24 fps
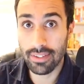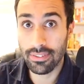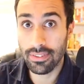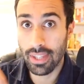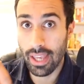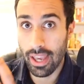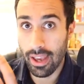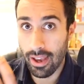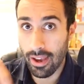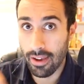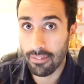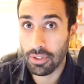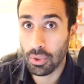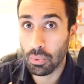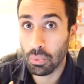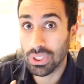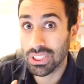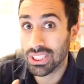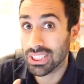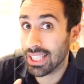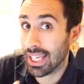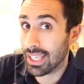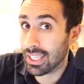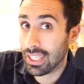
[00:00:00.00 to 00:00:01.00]
the heavy ones
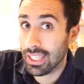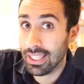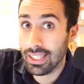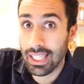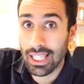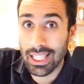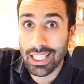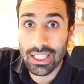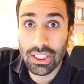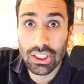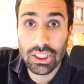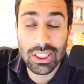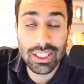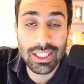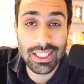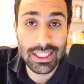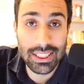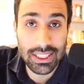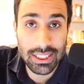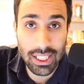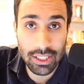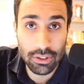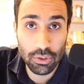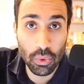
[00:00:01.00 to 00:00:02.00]
that can easily
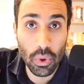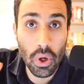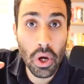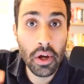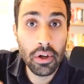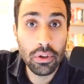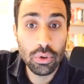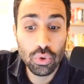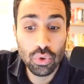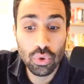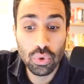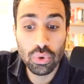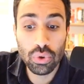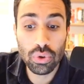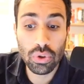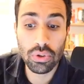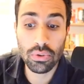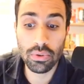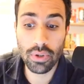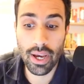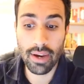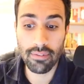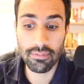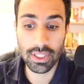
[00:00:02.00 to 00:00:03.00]
settle due to
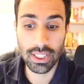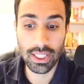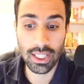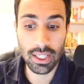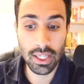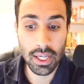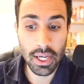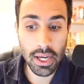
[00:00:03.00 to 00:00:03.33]
gravity.